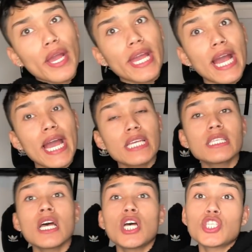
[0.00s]
Okay
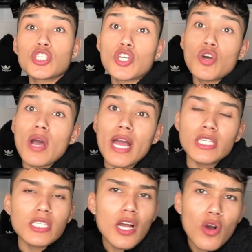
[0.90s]
guys, so I
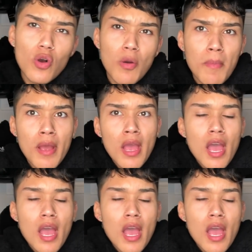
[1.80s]
just got home